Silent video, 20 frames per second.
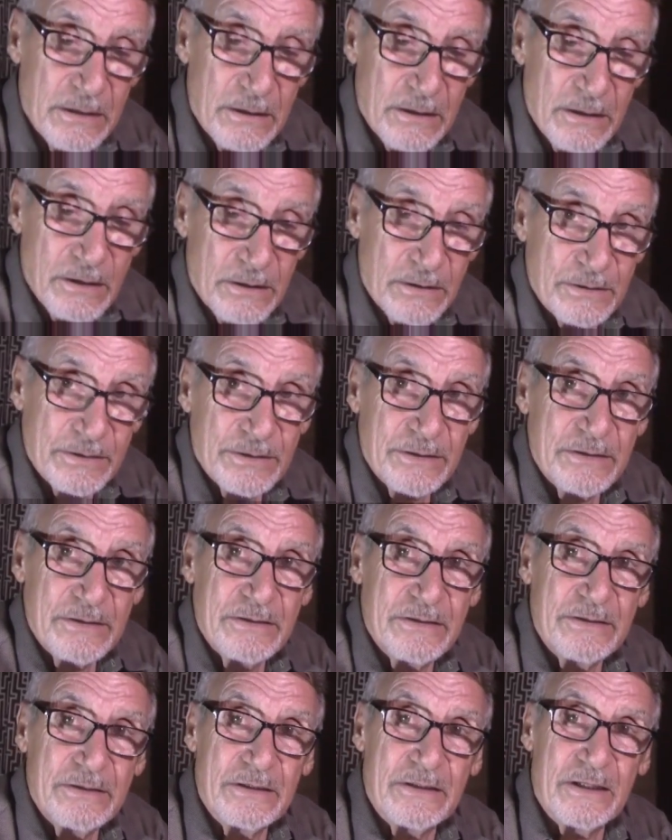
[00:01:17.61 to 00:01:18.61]
on
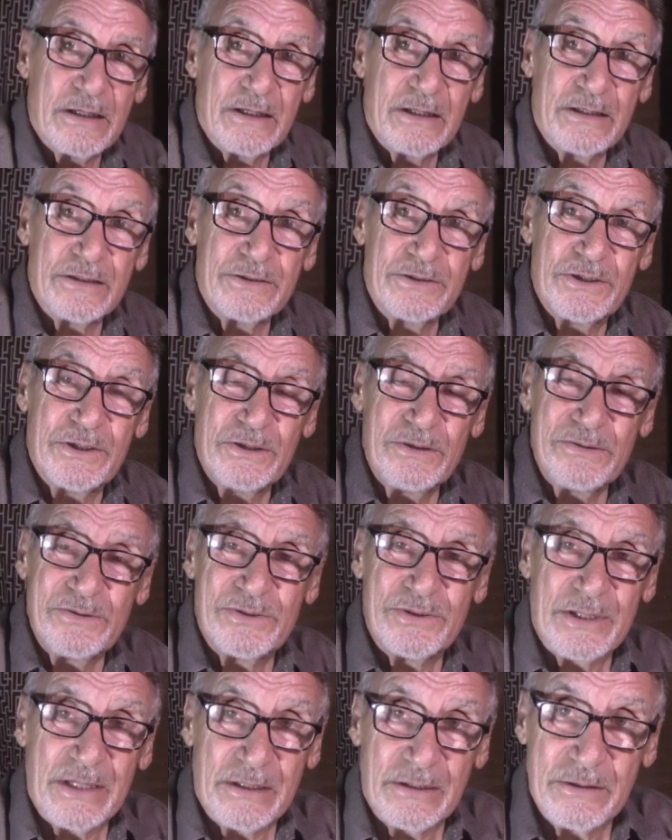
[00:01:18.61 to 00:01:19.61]

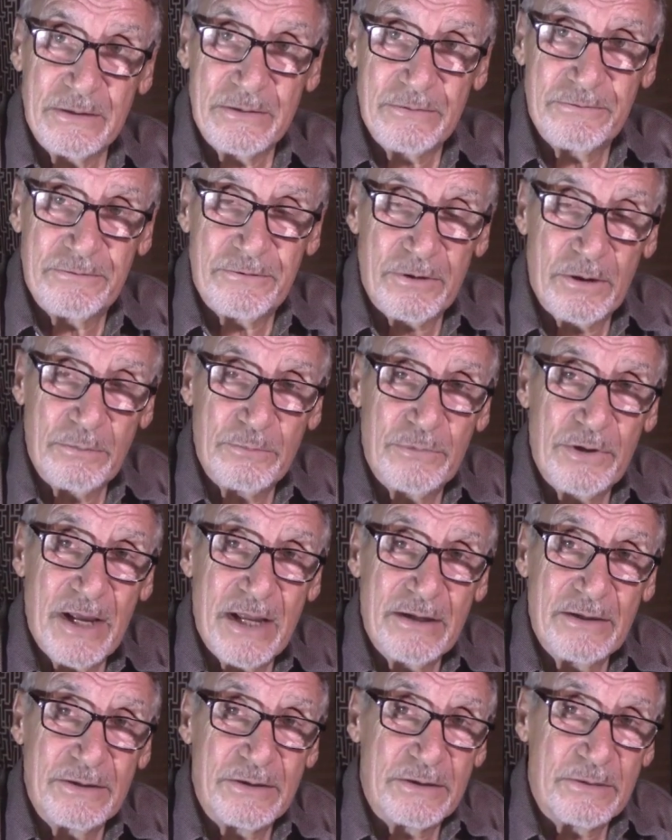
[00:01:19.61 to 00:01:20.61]
choosing from
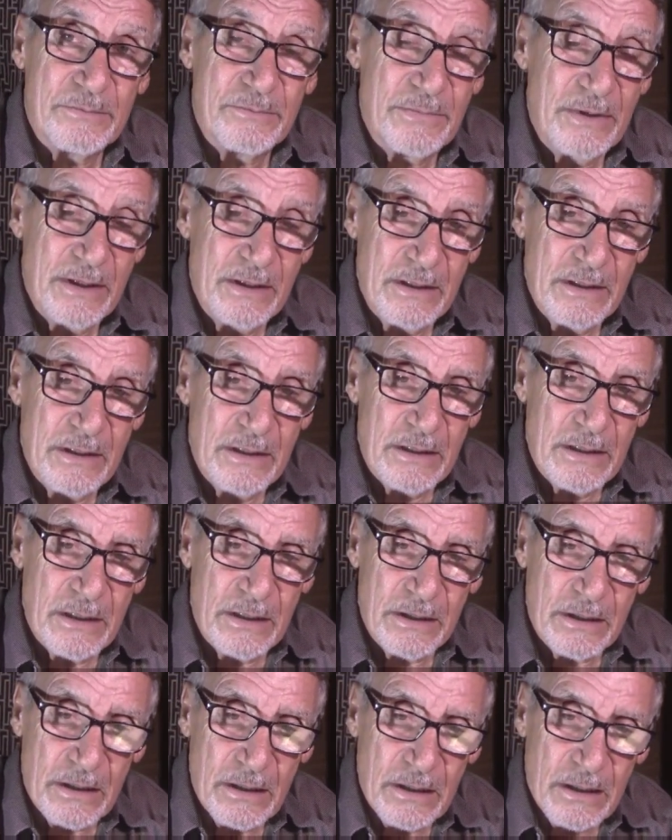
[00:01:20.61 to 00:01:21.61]
random
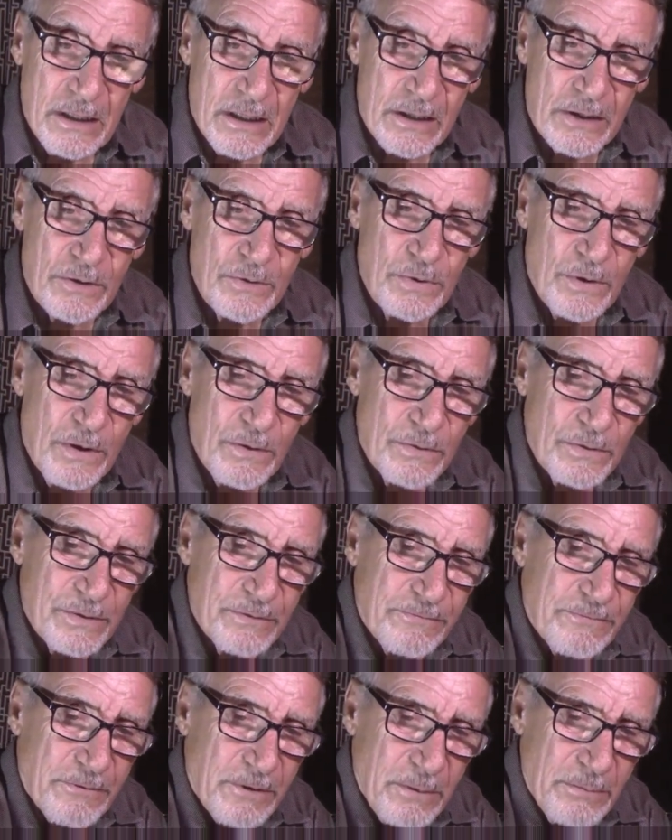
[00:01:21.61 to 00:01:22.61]
a quote
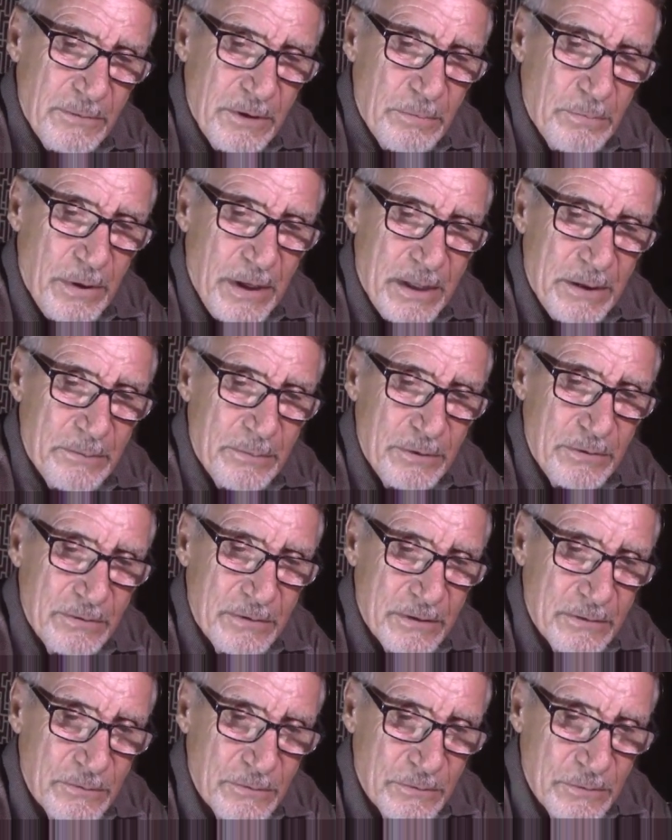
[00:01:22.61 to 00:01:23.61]
from the Bible
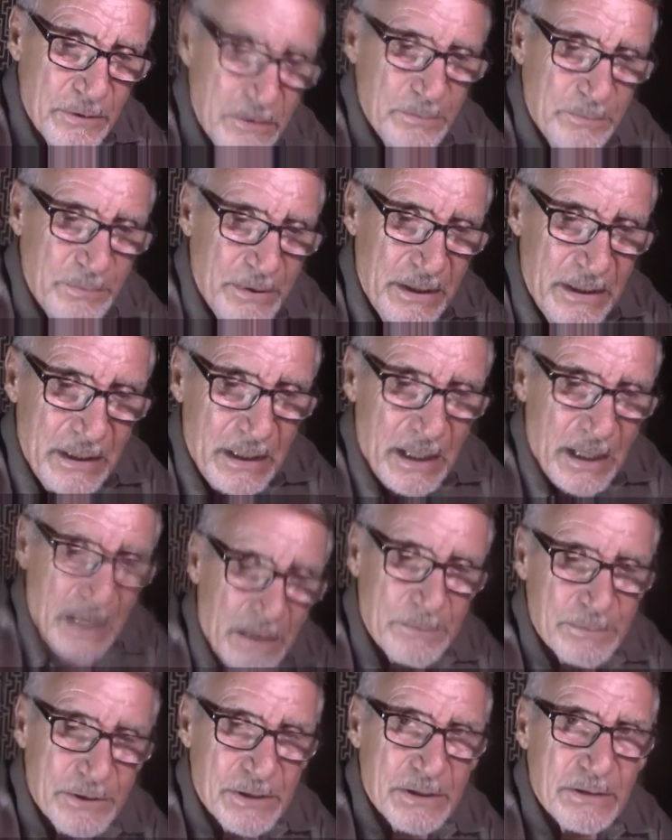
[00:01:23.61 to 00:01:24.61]
that will be
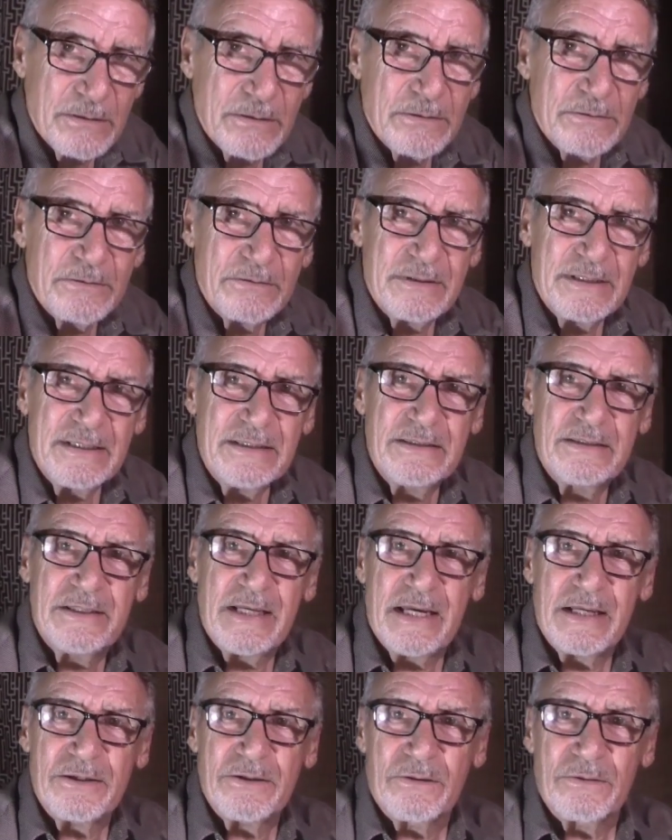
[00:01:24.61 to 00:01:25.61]
absolutely
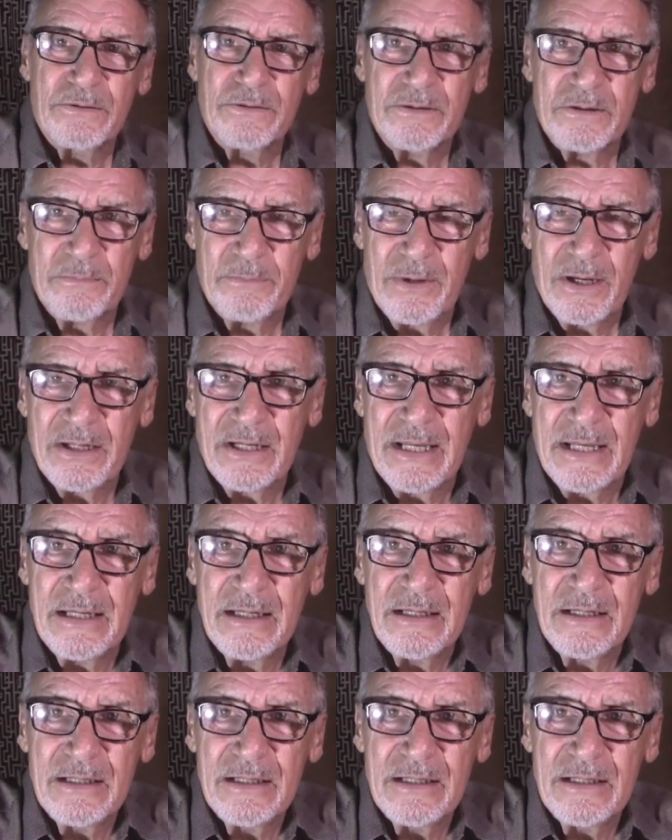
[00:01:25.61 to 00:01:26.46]
dead on the money.